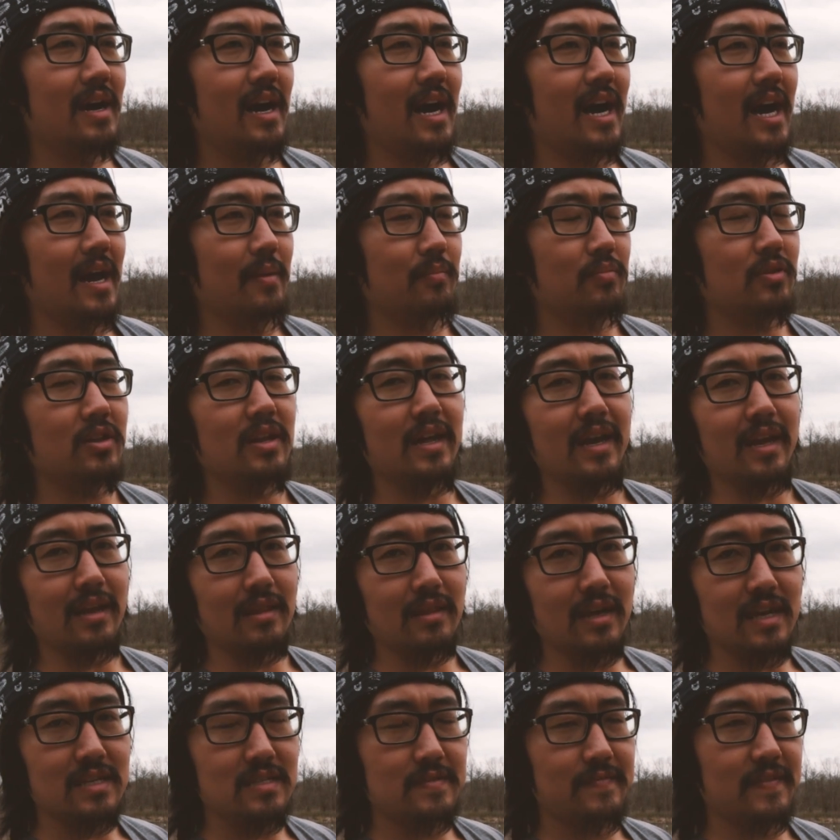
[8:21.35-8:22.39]
I'm playing
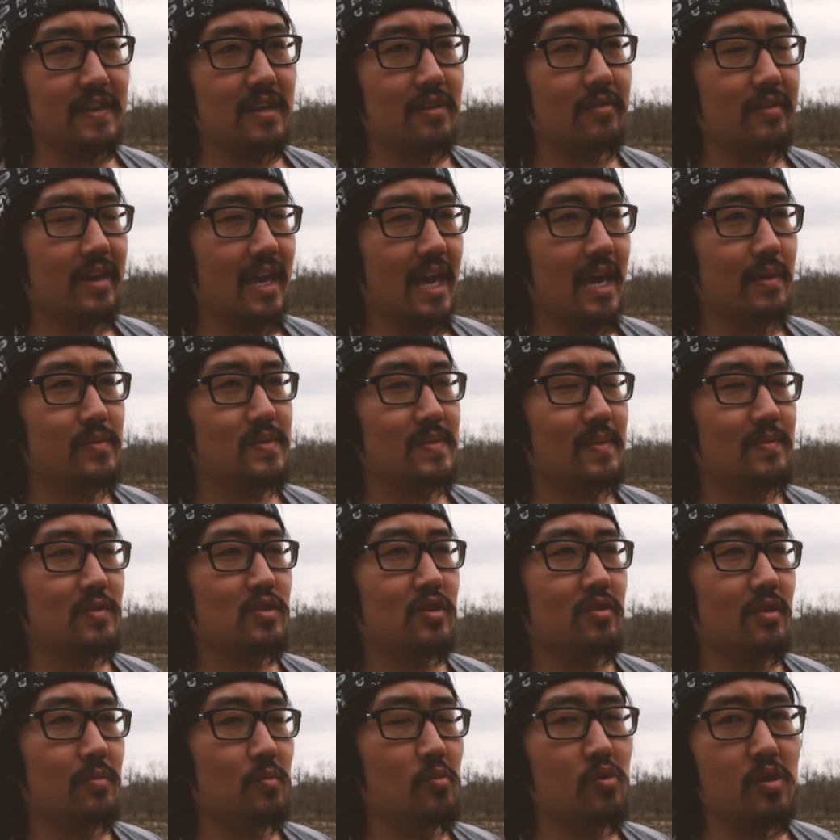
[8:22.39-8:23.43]
less video games, I'm
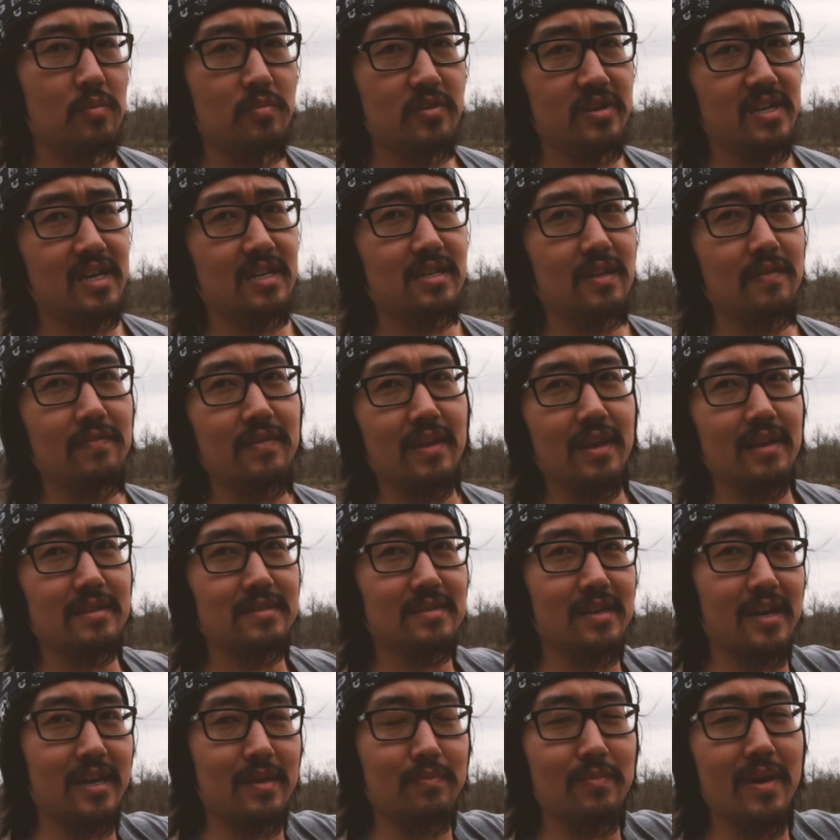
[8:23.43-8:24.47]
doing more productive things
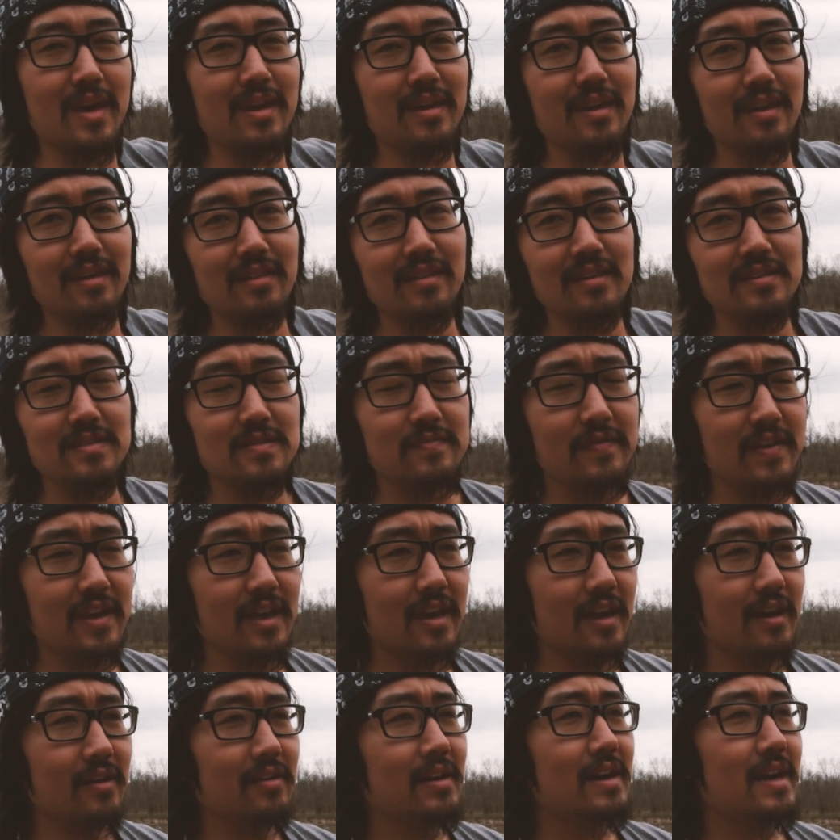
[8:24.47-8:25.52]
like making this
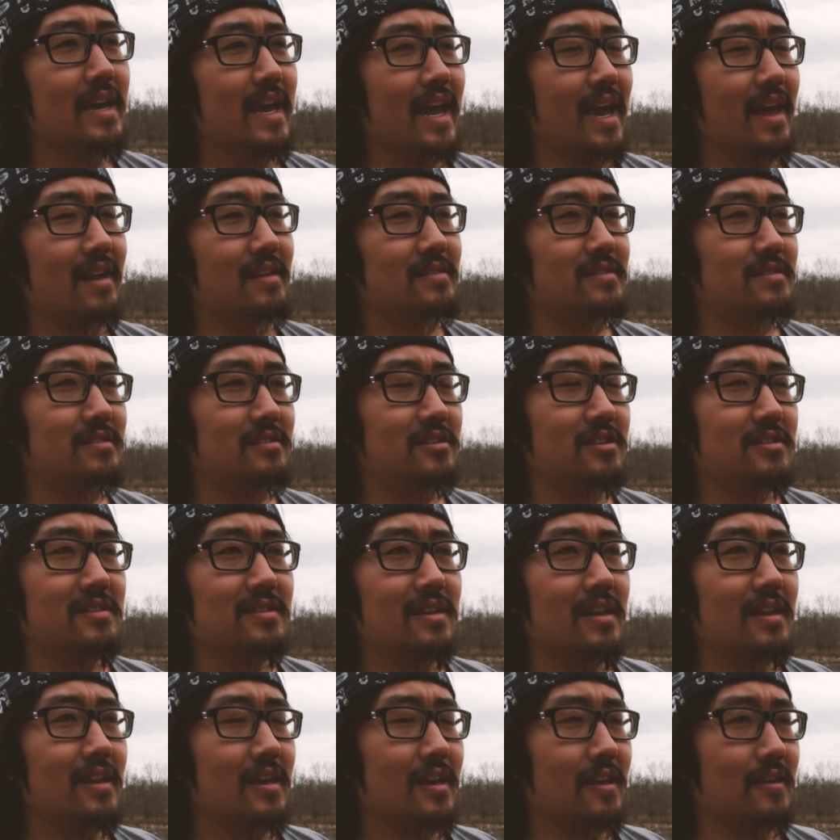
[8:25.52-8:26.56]
video, and it's just
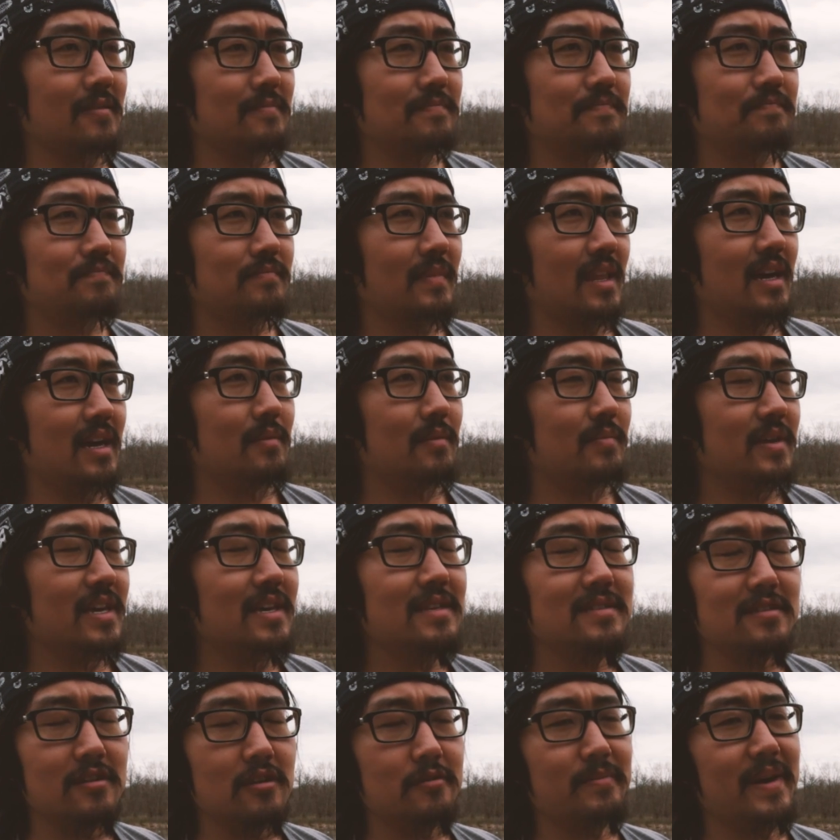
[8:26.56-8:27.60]
getting
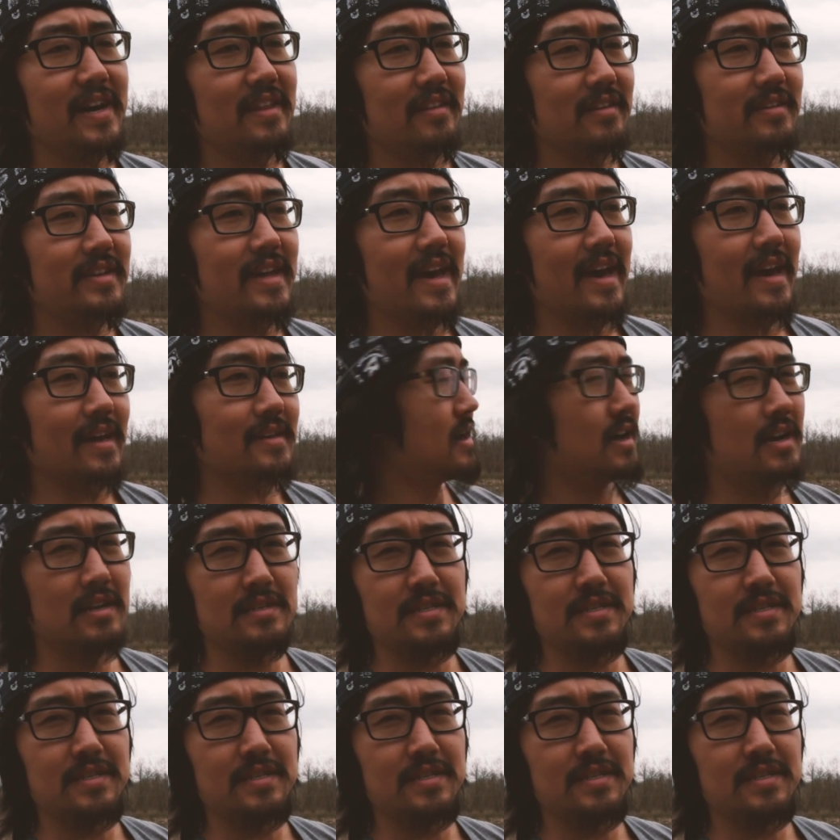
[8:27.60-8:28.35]
easier by the day.